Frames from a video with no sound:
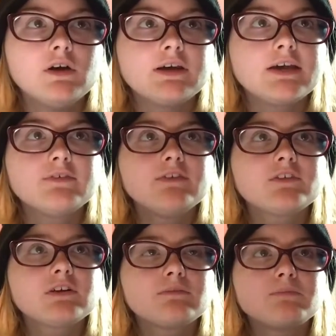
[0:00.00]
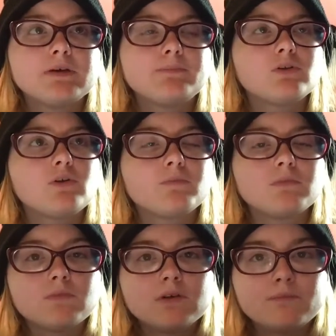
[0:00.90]
Even if the people
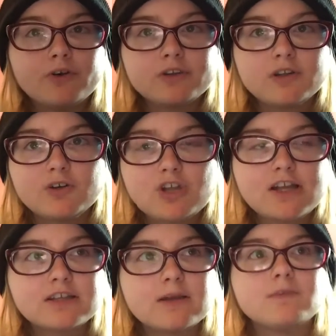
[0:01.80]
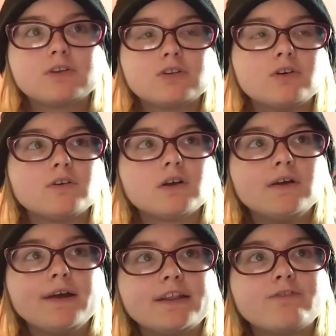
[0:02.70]
don't personally know Jesse, so
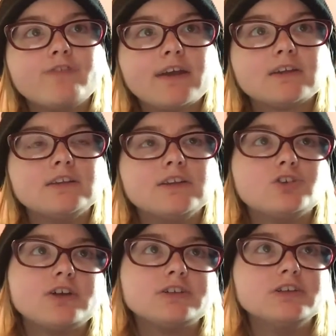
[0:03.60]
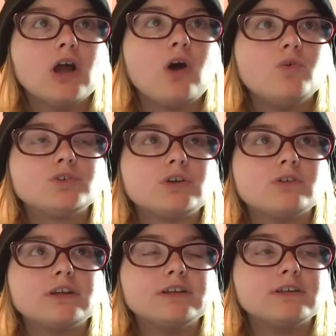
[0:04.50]
it's fans that Jesse knows
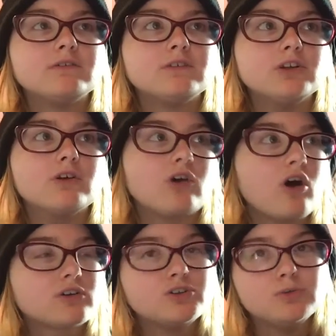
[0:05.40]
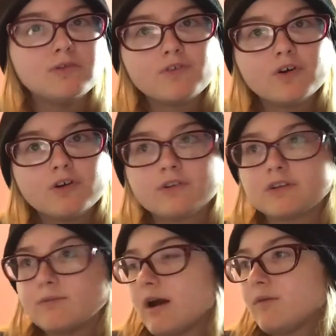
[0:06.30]
or he's, you know, talked to before
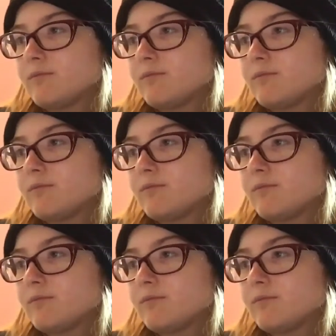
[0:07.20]
somehow.